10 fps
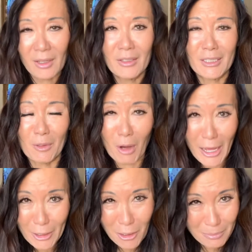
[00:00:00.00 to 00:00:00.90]
So
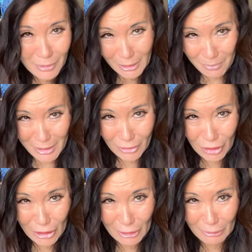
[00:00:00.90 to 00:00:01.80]
I got to meet
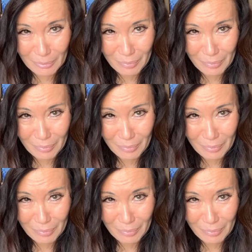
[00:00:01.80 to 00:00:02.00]
Jill,